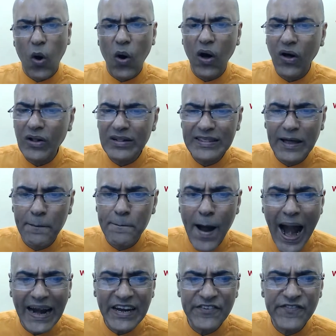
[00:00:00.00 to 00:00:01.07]
all the
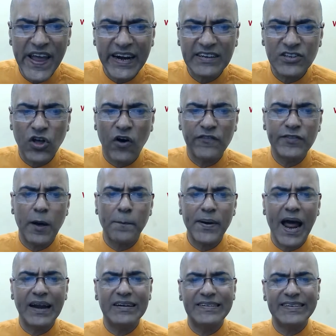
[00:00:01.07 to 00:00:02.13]
bad effects of the
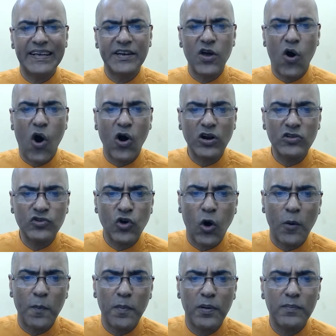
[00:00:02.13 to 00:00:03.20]
planets in your
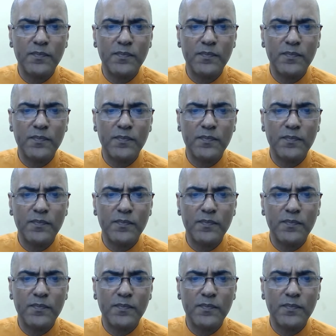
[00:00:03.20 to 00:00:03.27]
horoscope.